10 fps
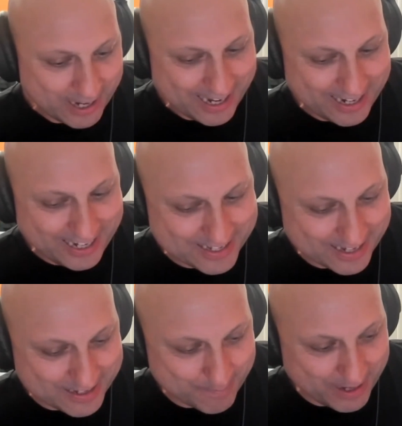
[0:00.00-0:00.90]
And he
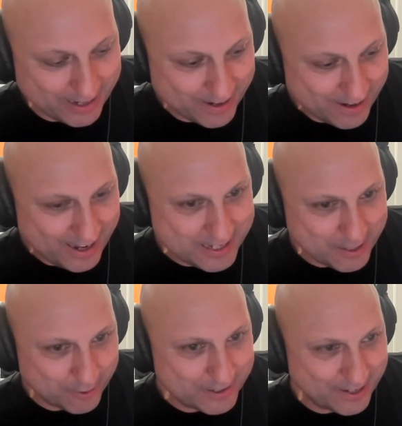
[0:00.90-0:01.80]
said to me,
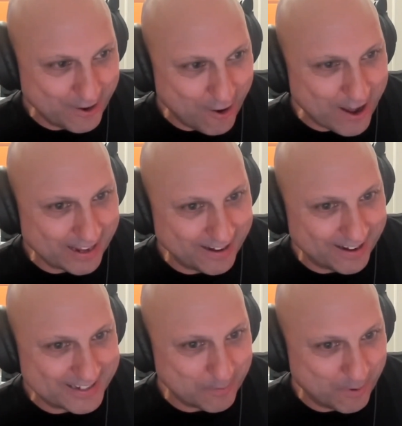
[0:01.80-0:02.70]
"It's on tonight."
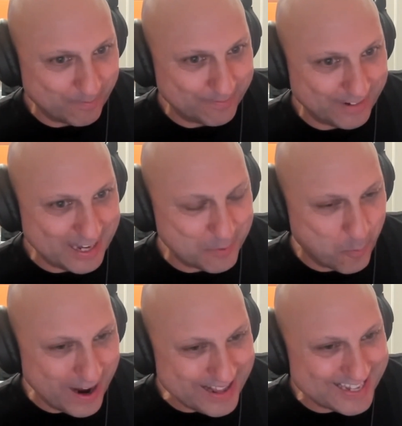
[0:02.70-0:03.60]
I said, "Well, it's
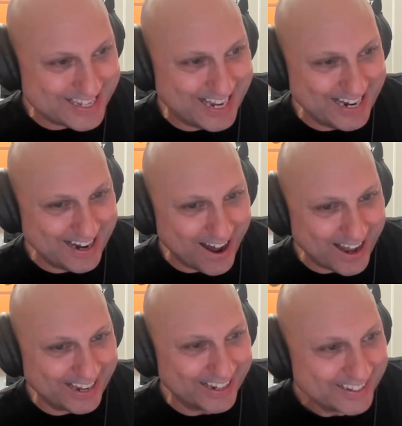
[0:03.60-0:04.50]
Wednesday
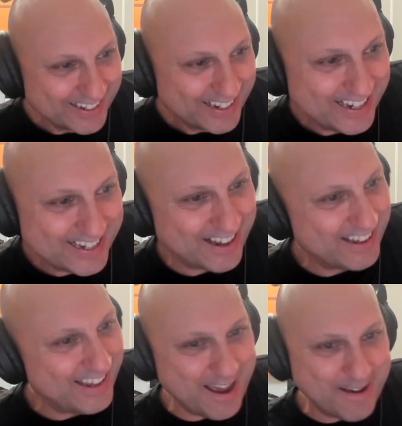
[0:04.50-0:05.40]
night." He's
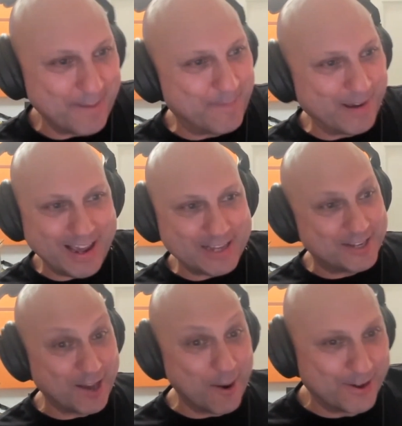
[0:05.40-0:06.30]
like, "Yeah, but it's
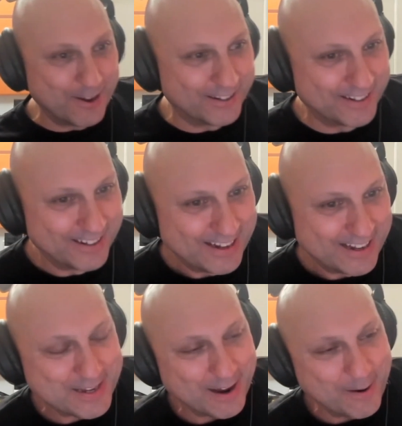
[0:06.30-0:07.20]
so good."
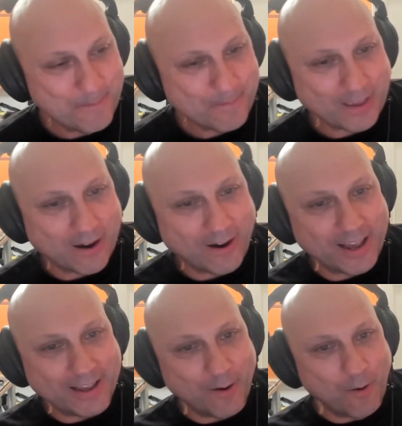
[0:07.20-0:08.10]
So
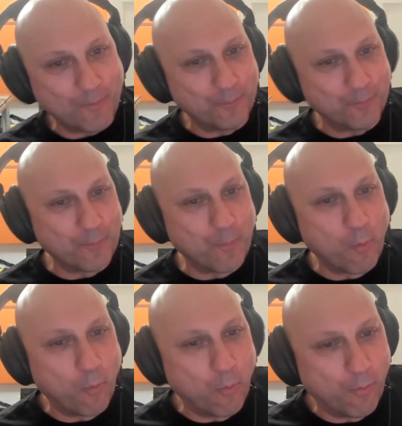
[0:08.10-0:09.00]
I
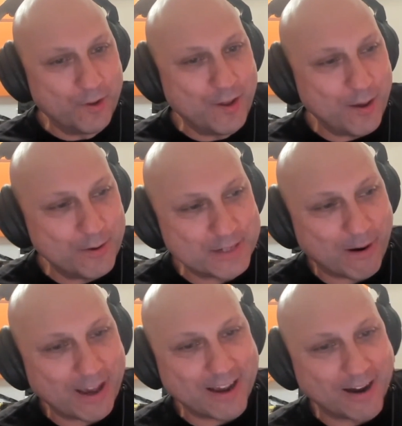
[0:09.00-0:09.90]
used
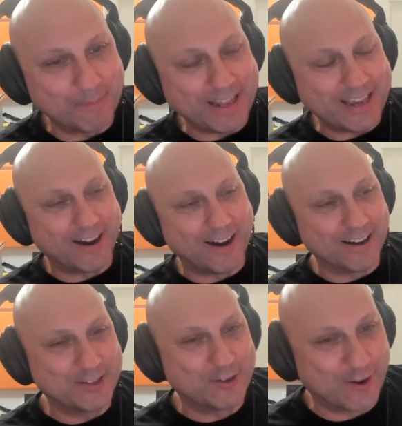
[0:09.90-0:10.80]
my company
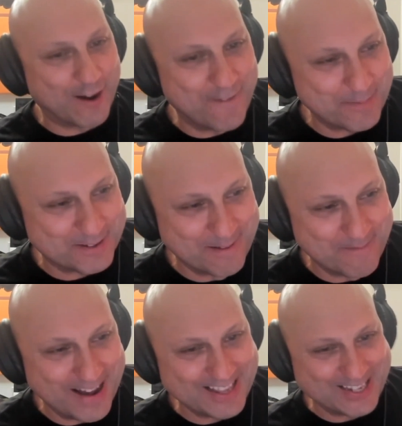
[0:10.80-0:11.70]
car to drive up to
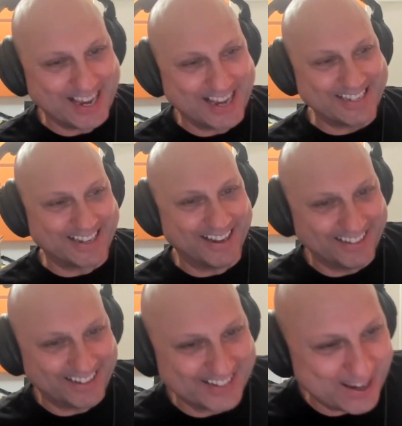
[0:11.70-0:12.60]

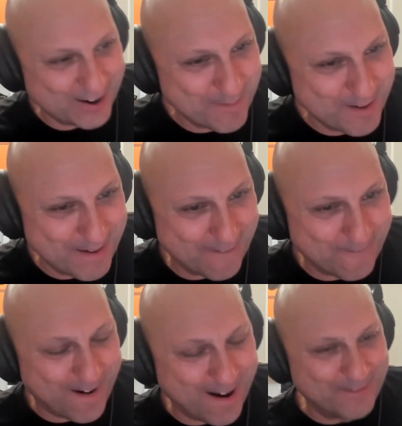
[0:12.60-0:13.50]
Manchester because he called me about
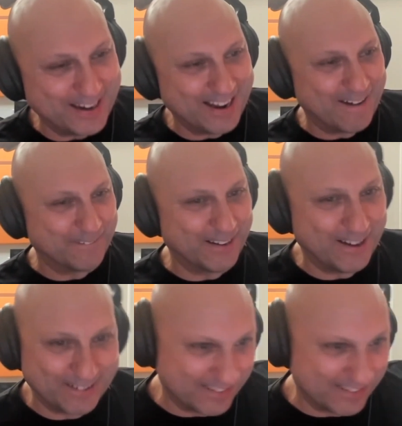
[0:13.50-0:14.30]
5 in the afternoon.